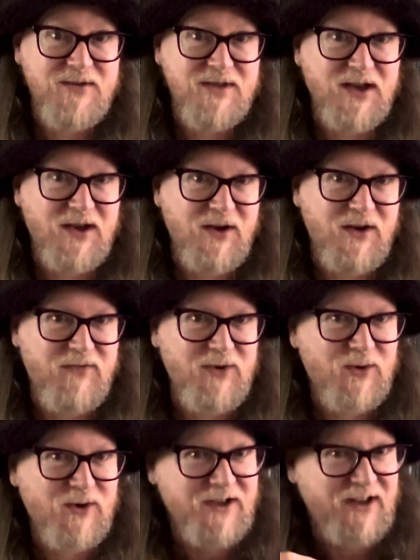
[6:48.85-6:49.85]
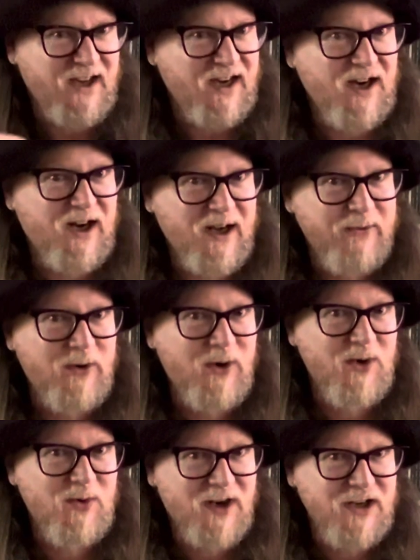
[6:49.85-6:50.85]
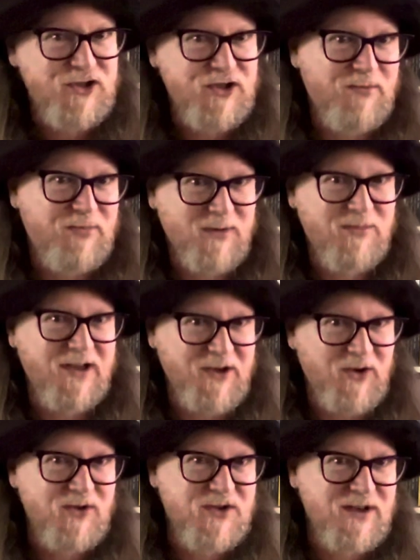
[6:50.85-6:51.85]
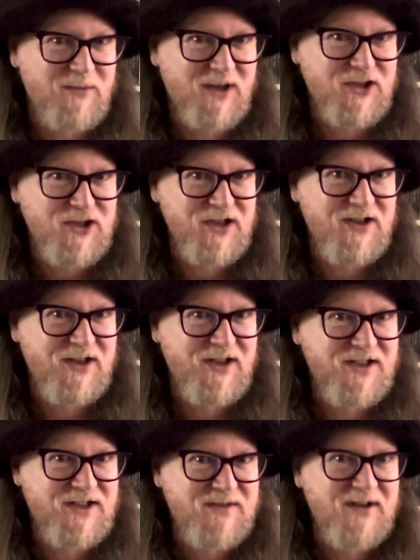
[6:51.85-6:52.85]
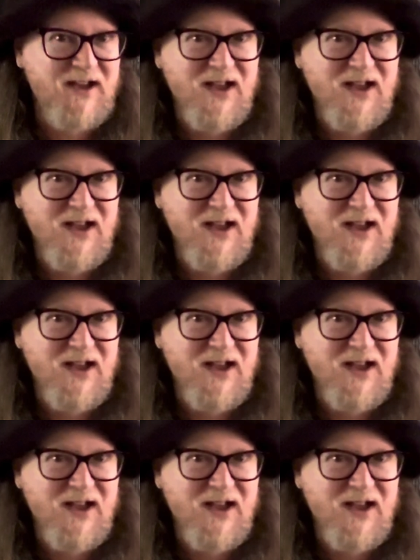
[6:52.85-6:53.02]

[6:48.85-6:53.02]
so if you're into the hard rock Rush, you're probably not so much into this.